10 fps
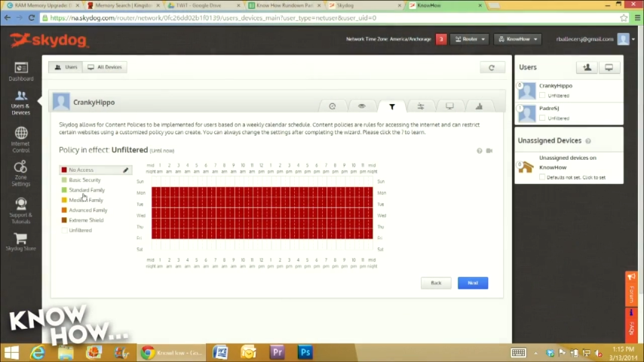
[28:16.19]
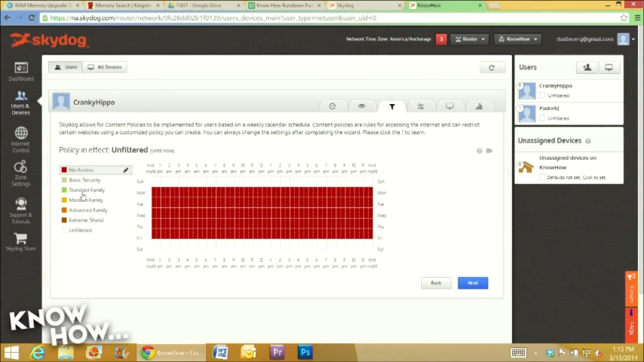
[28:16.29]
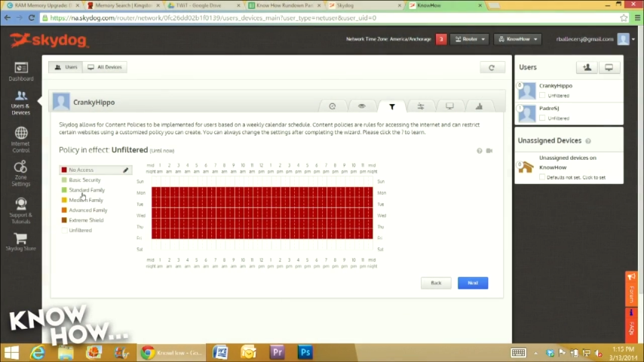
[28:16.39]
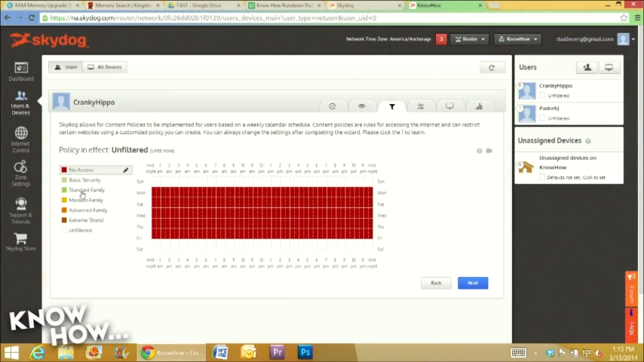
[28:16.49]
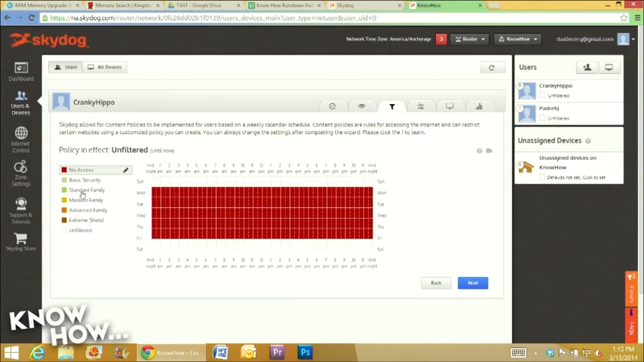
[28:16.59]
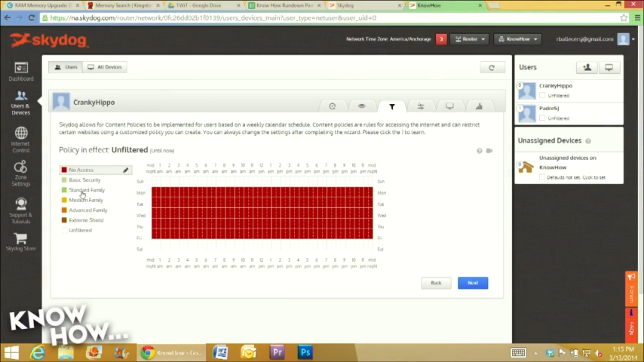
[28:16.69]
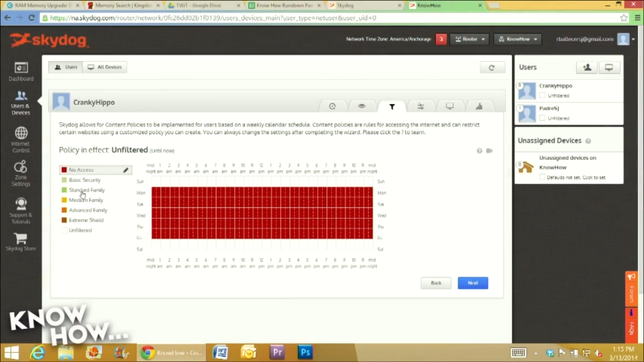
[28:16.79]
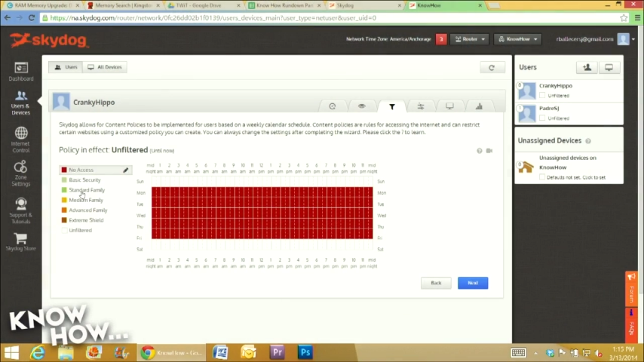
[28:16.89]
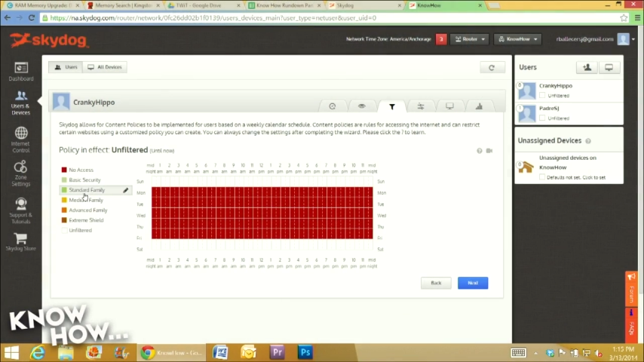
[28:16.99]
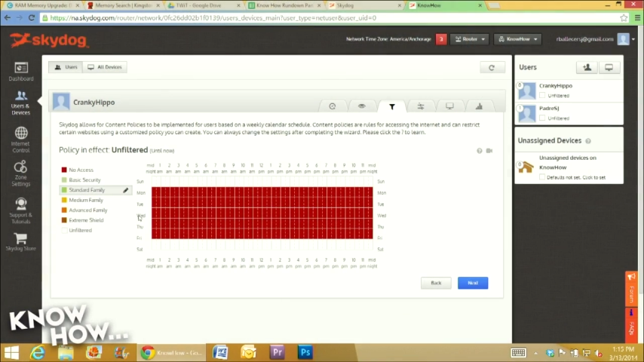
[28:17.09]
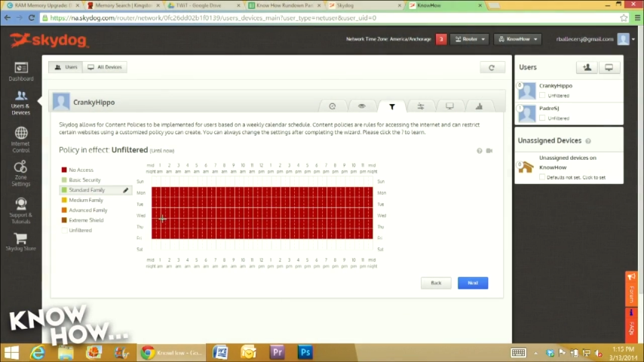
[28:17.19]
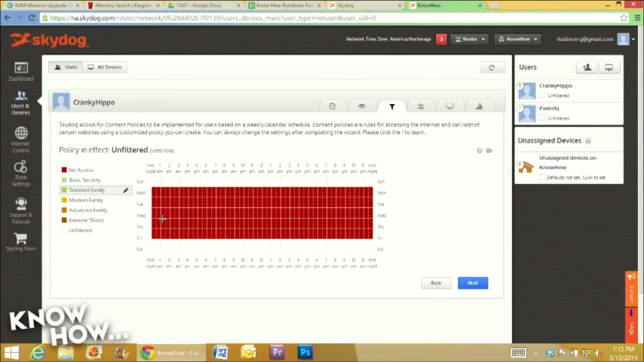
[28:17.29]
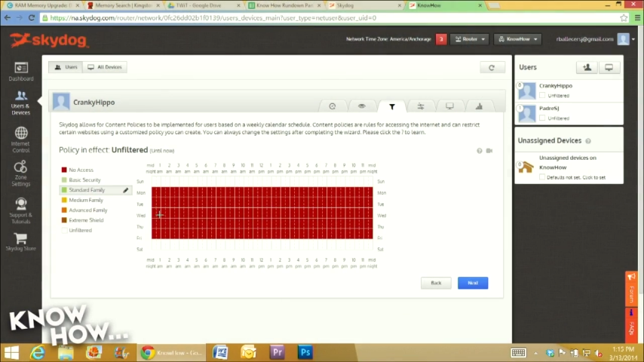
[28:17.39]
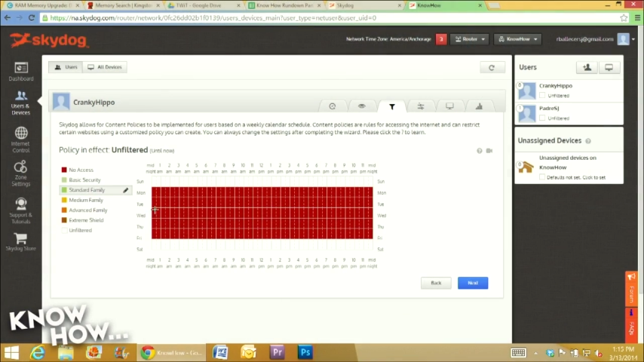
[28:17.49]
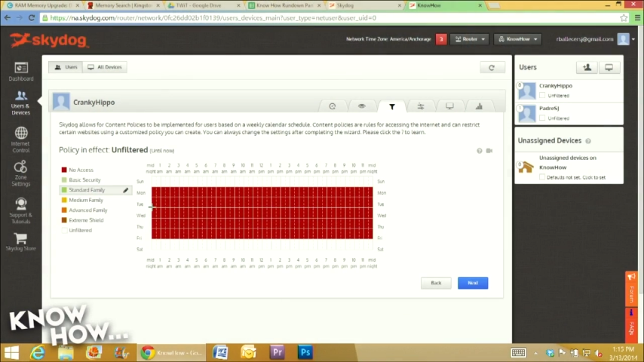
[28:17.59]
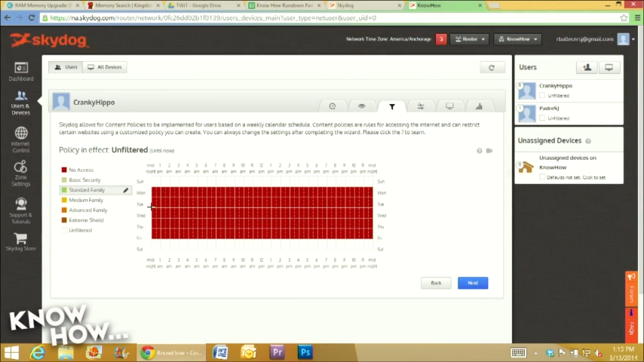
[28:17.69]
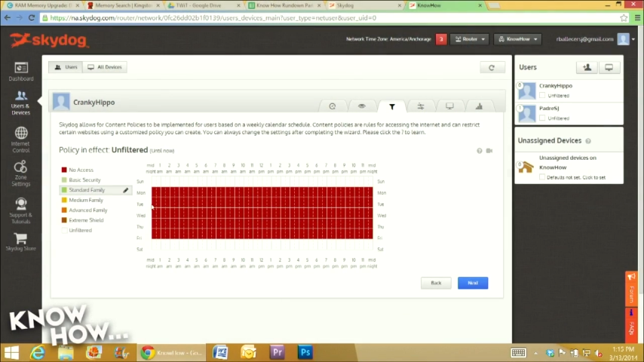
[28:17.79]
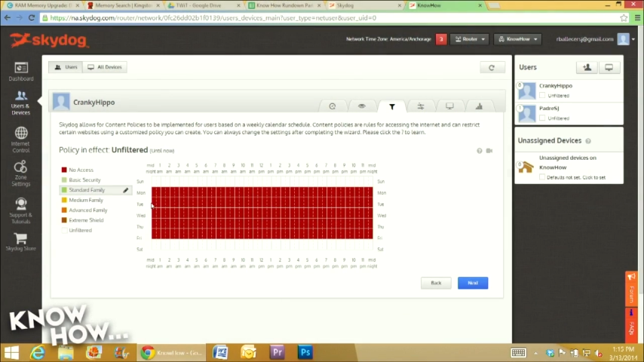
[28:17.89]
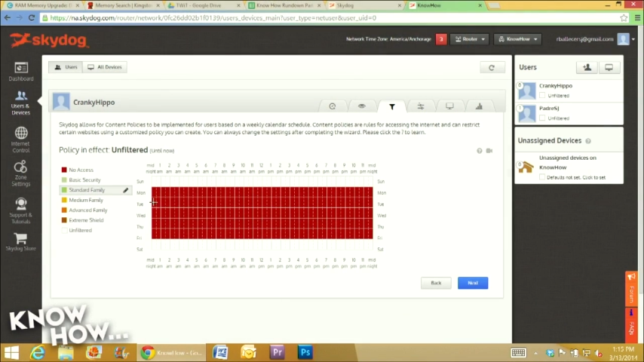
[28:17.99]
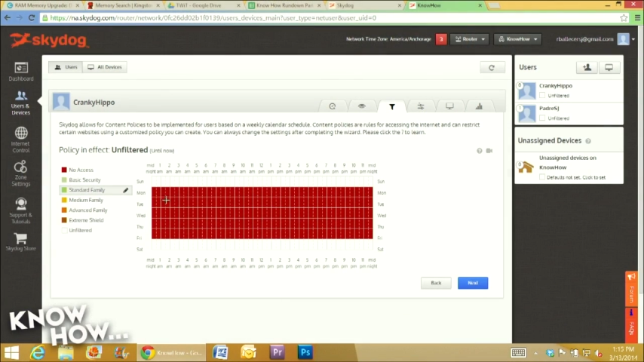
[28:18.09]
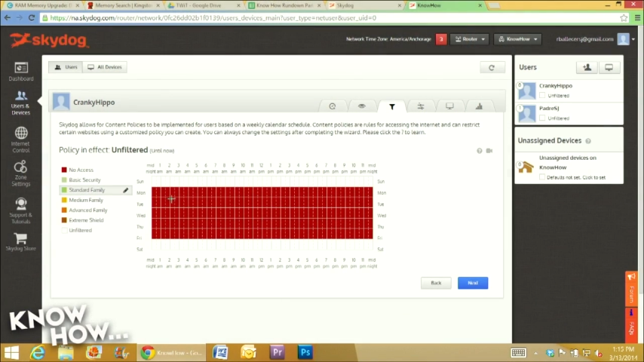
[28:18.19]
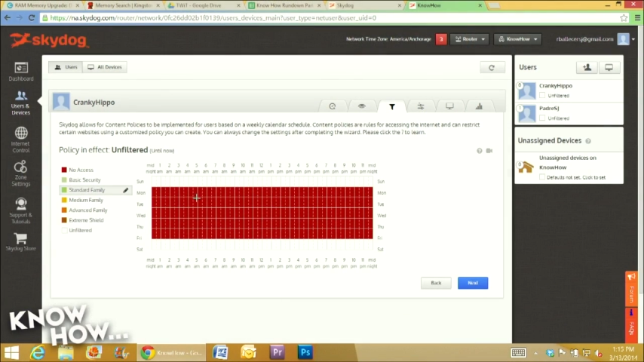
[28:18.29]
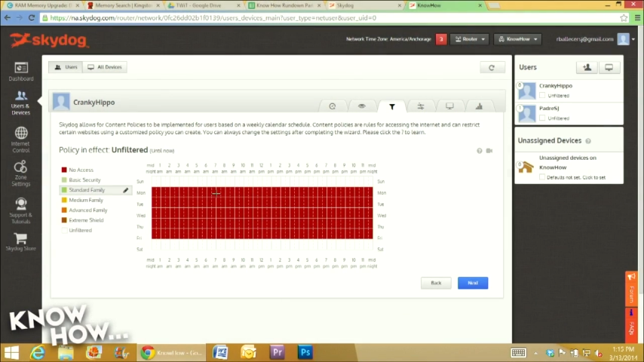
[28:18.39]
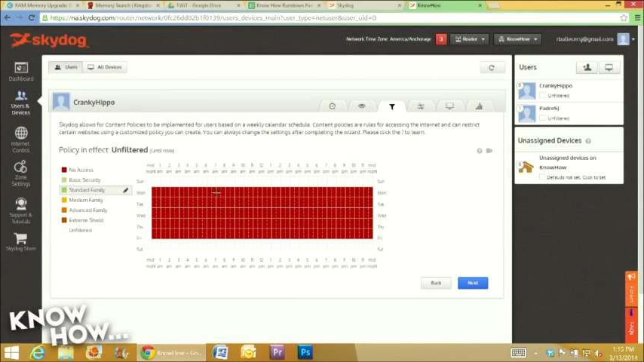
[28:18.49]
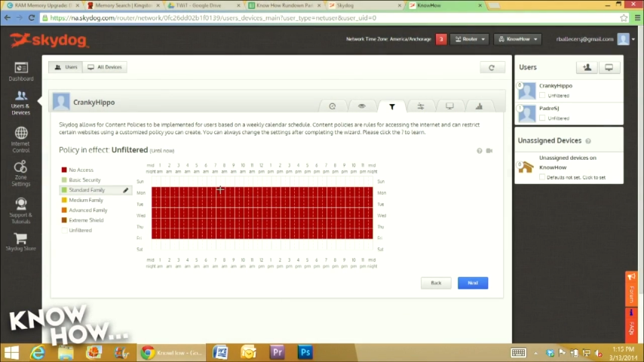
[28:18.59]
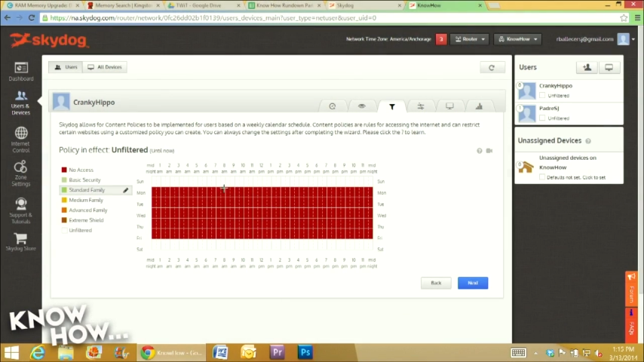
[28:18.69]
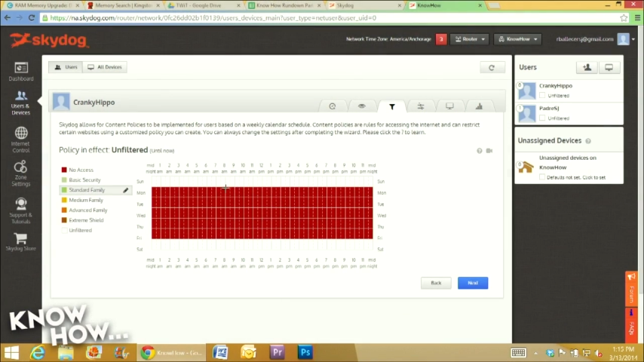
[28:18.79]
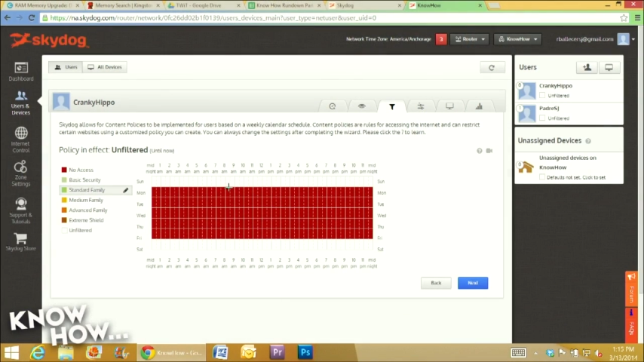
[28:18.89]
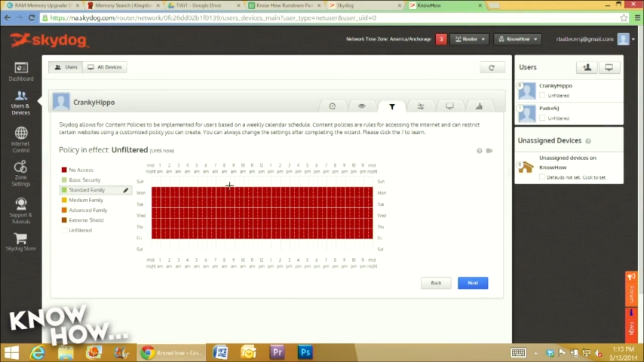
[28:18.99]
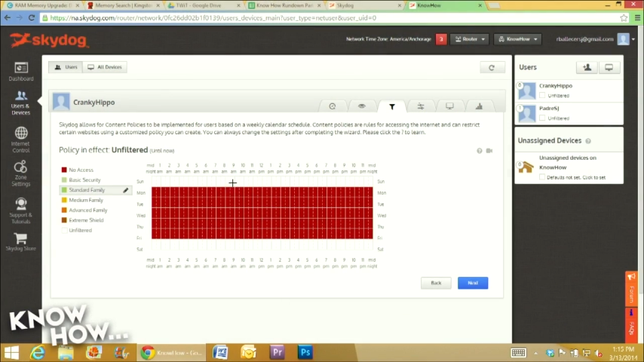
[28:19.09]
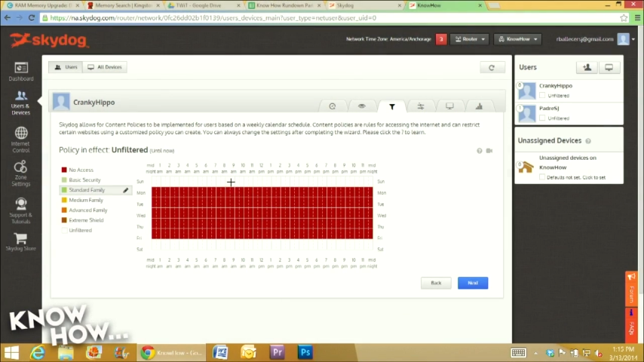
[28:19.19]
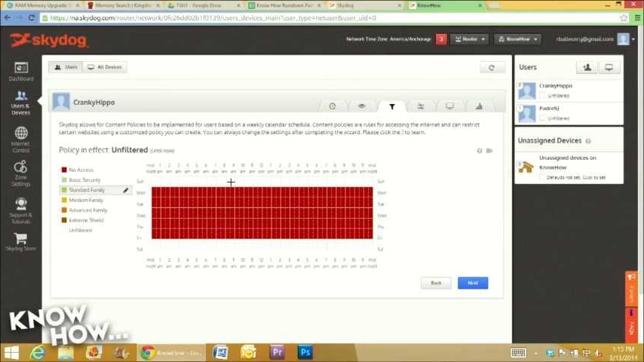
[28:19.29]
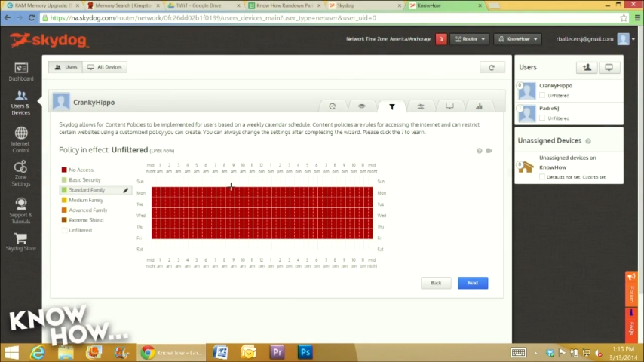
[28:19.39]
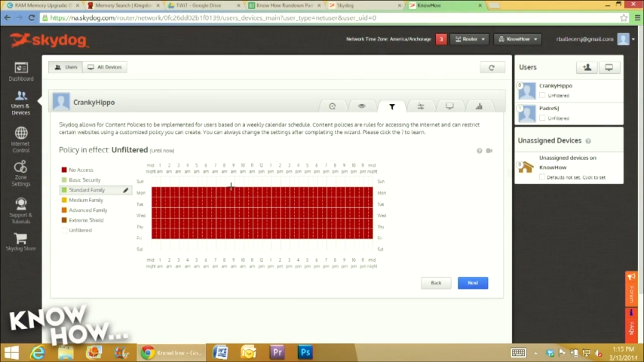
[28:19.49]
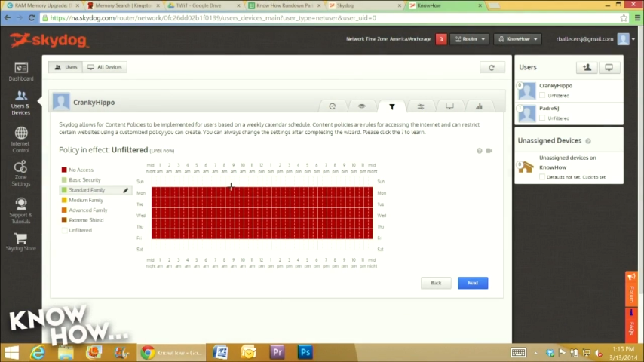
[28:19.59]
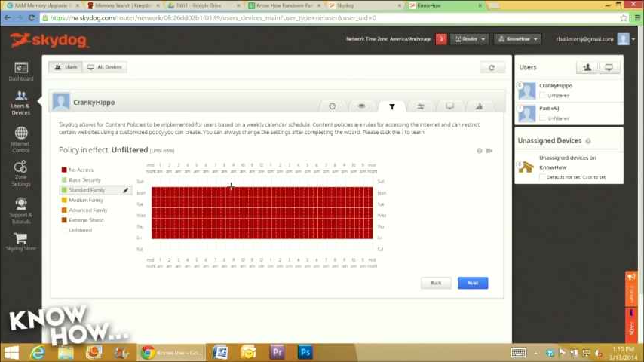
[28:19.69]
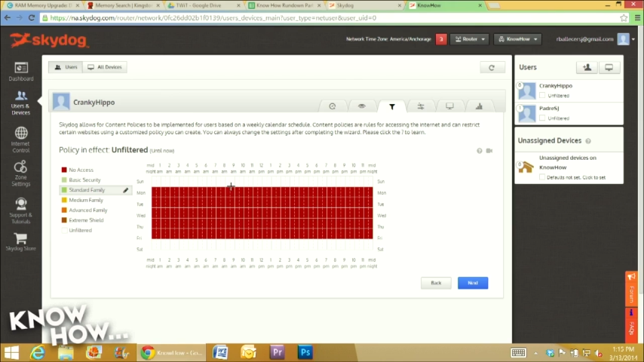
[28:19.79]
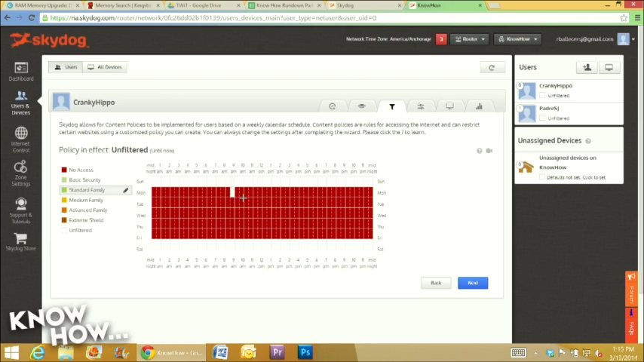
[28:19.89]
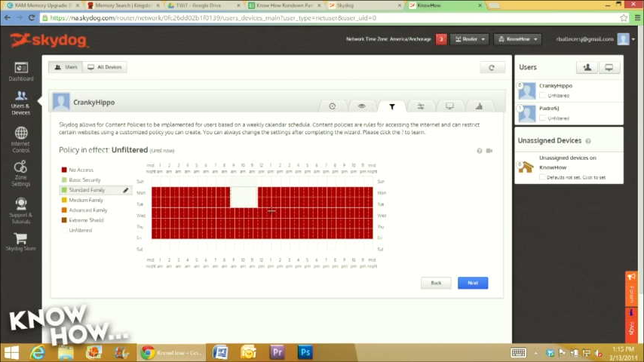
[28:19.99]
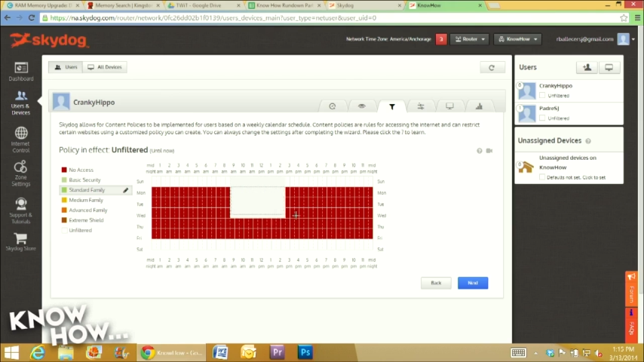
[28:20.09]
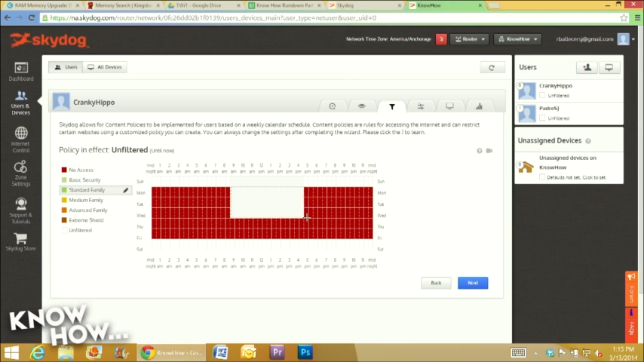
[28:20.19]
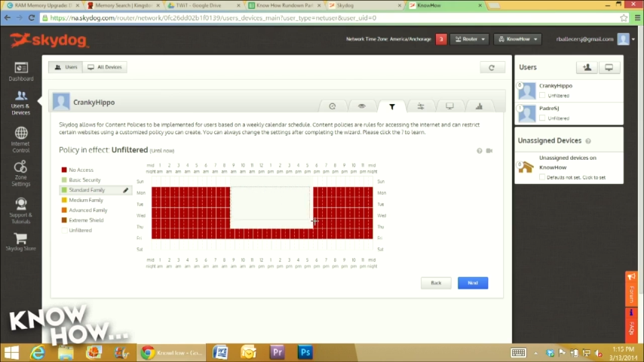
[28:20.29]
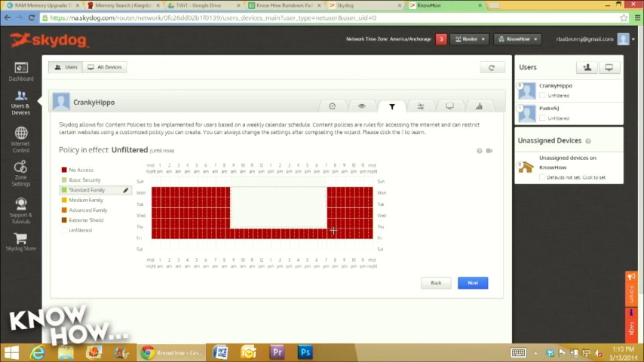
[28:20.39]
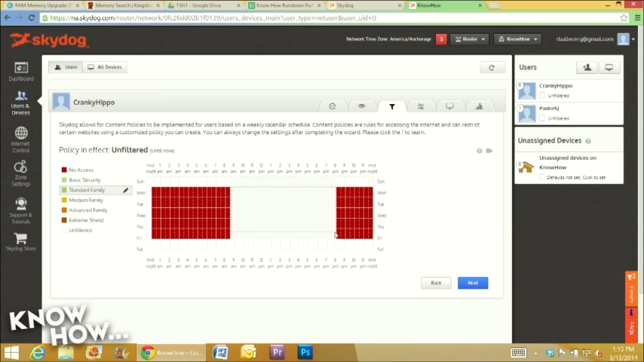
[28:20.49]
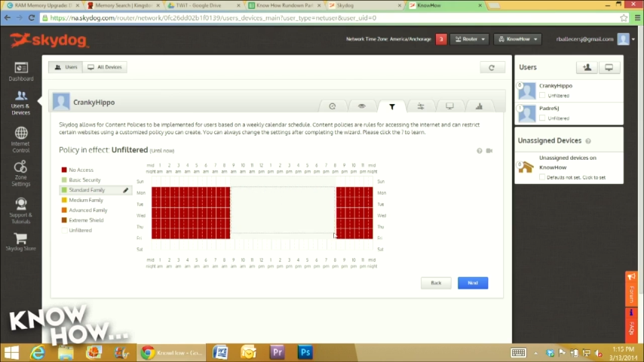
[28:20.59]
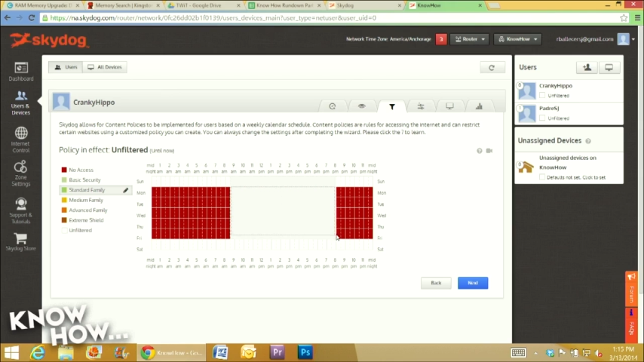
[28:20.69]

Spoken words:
Nobody's mouth can be seen.